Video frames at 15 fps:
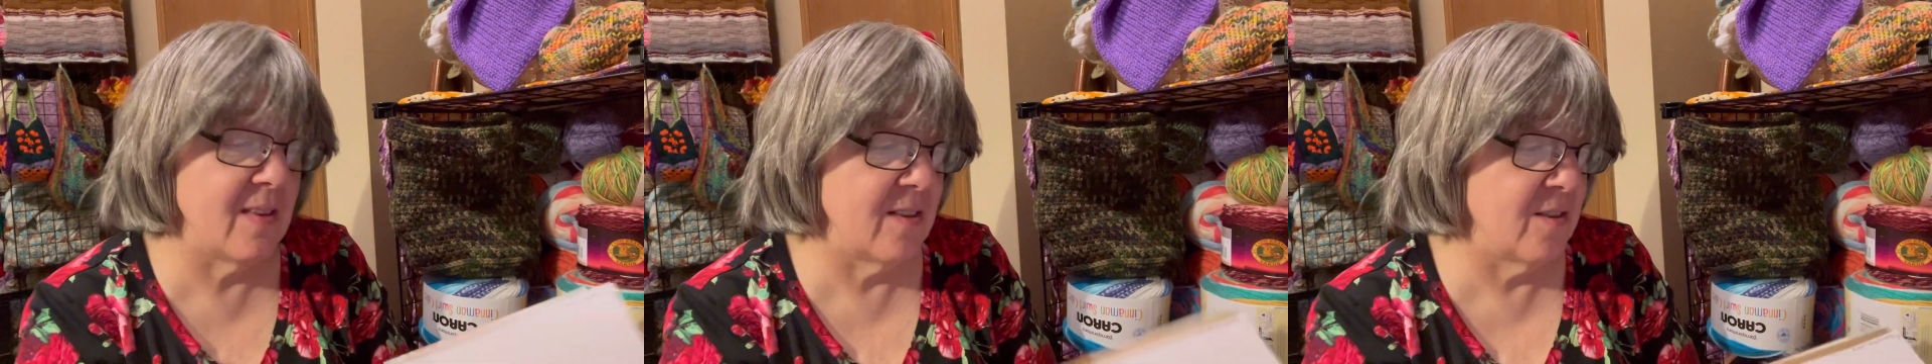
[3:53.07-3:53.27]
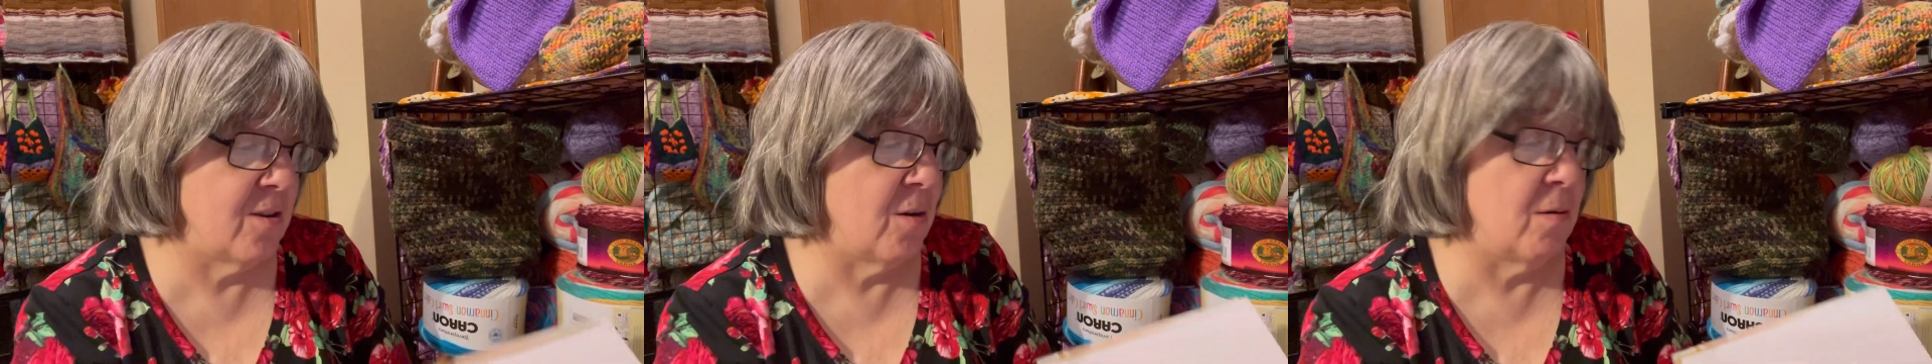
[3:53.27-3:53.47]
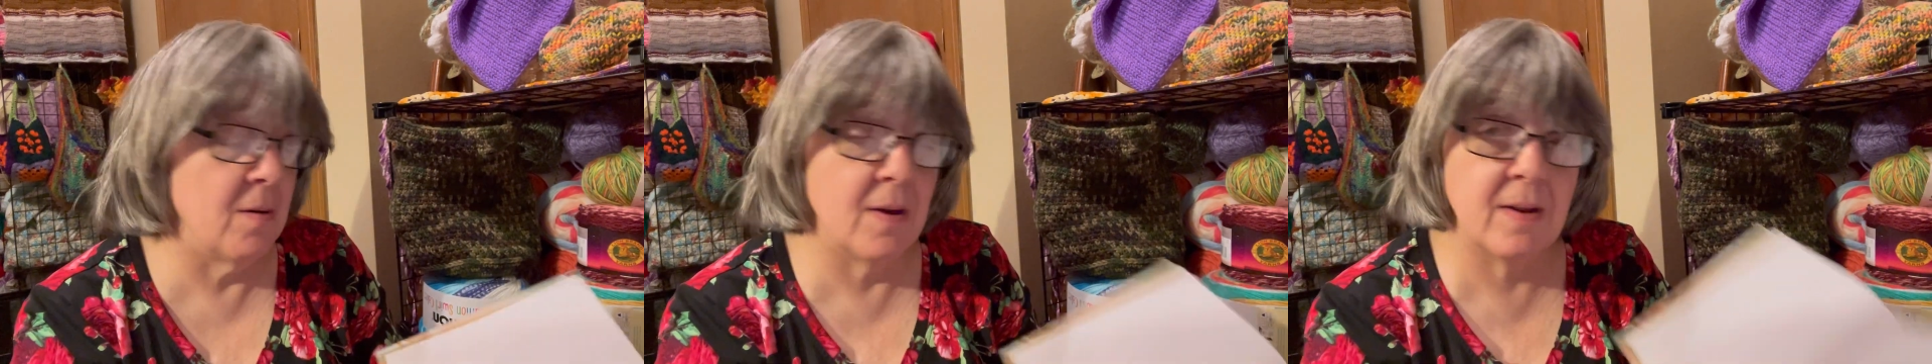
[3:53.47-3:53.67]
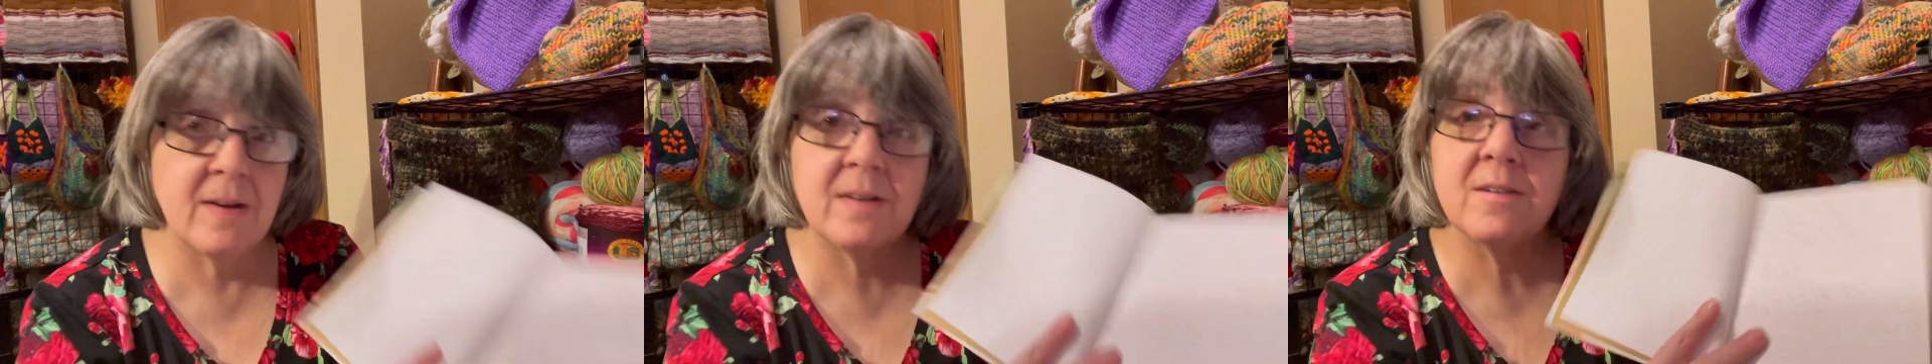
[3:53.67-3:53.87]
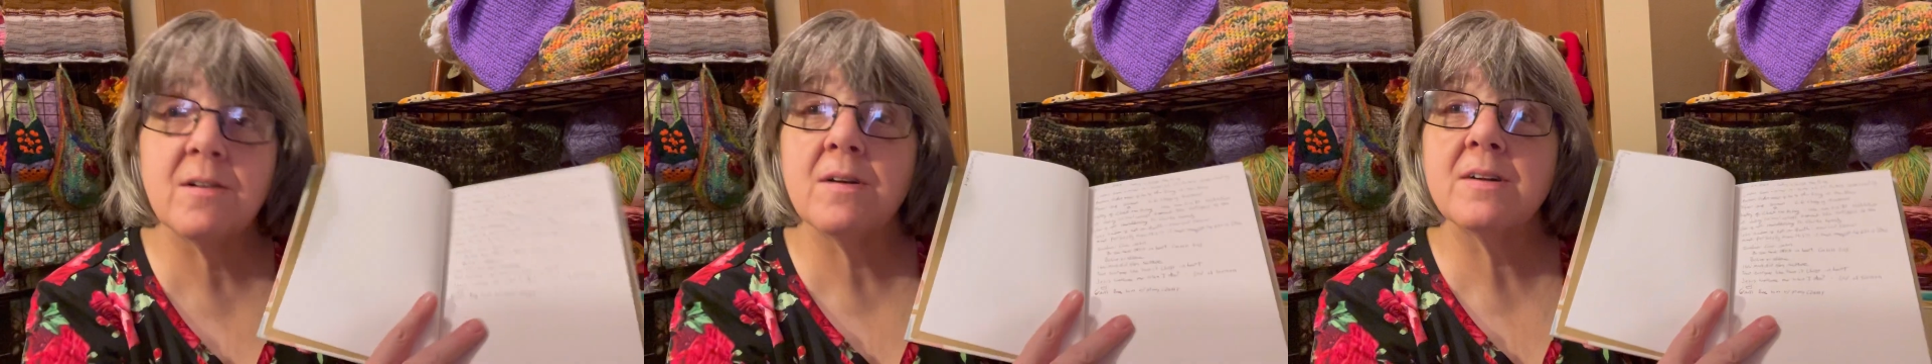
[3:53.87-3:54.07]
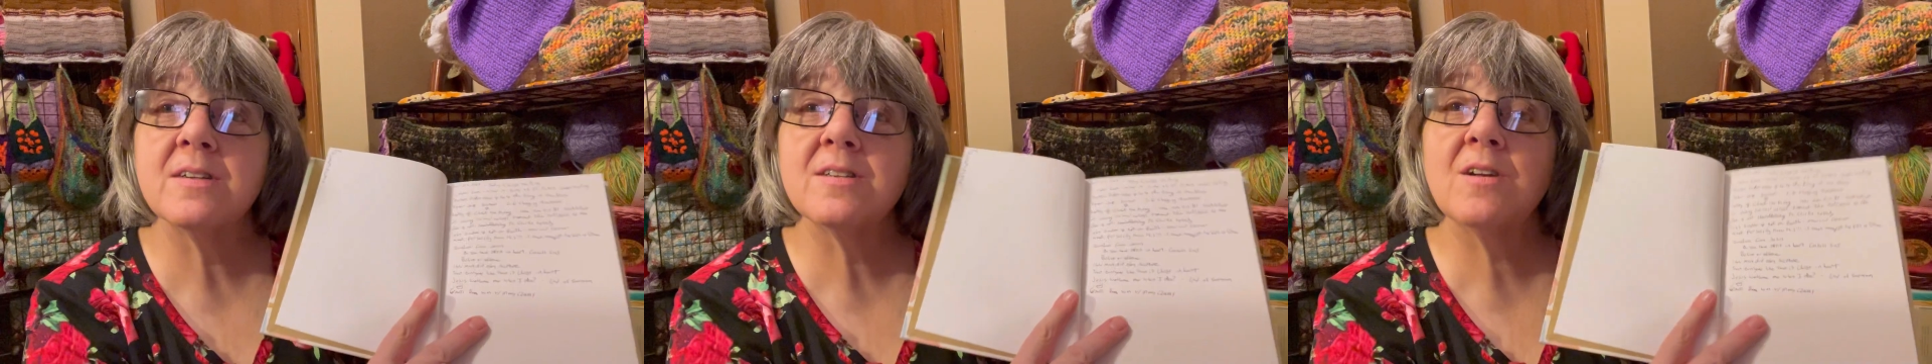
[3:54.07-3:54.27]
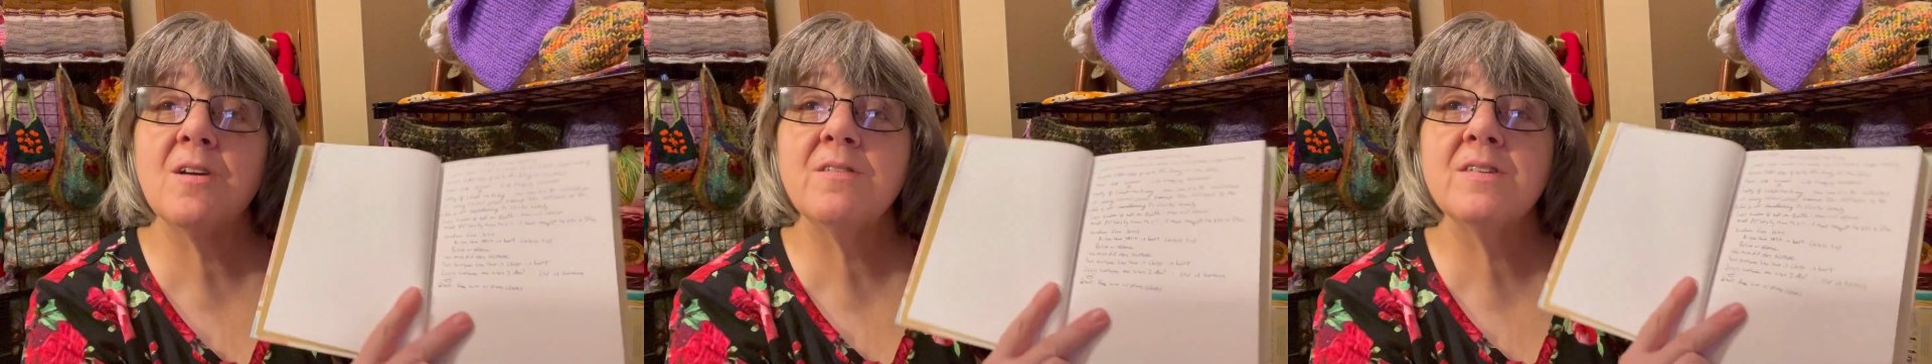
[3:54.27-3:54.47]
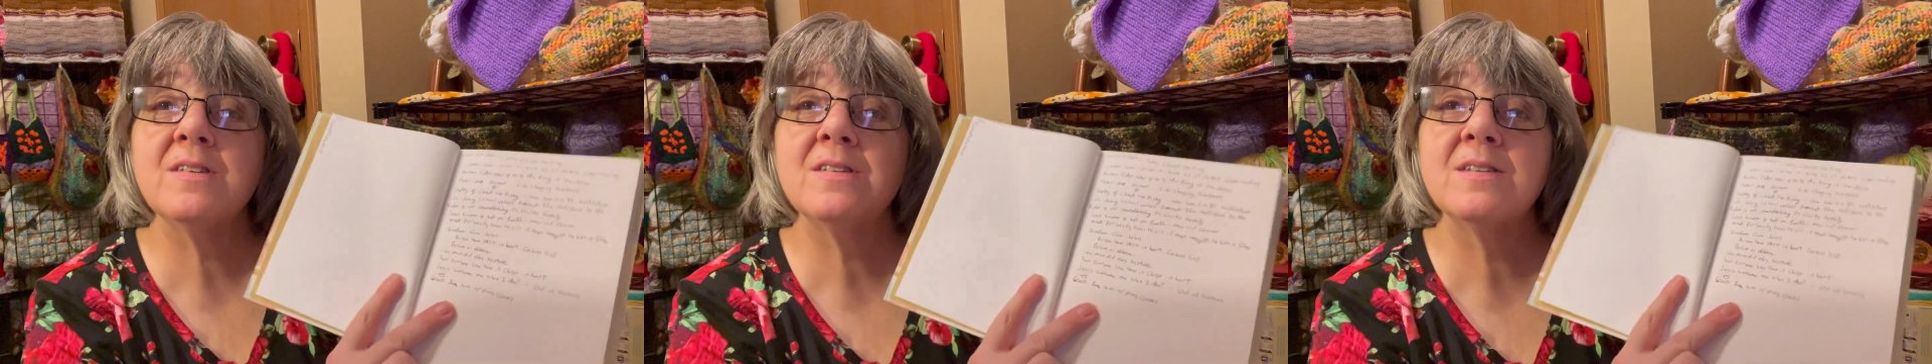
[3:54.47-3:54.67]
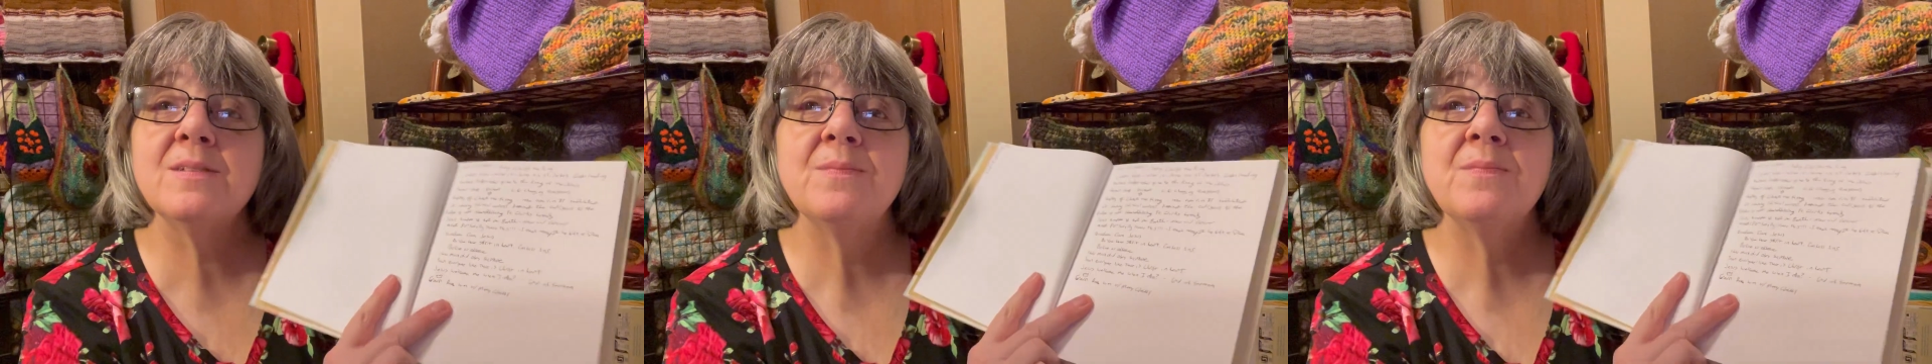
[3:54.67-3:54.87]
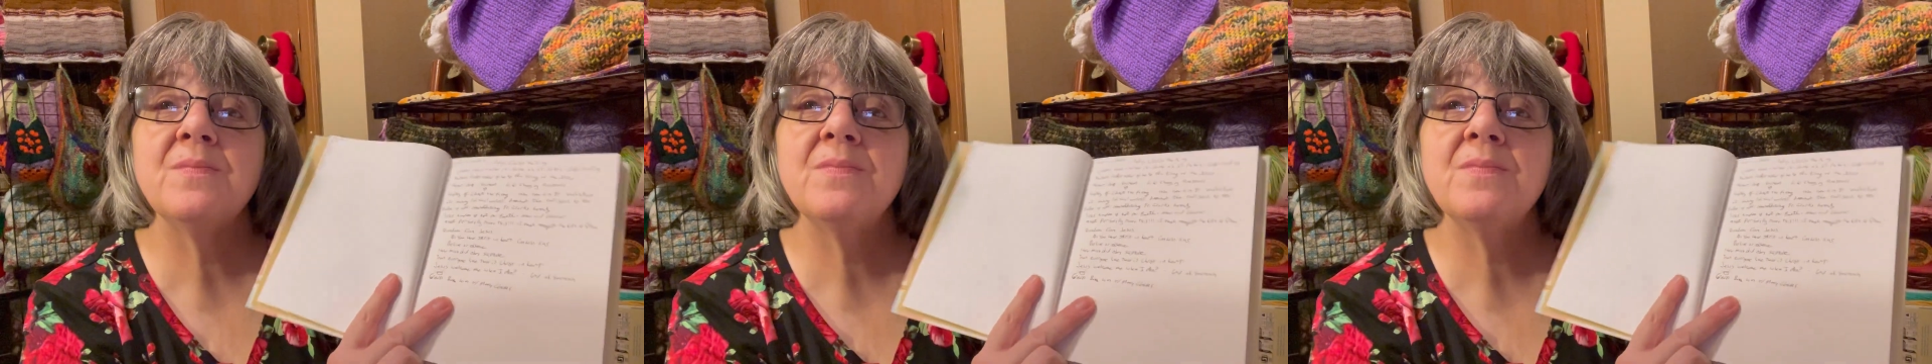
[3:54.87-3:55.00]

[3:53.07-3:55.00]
during the service,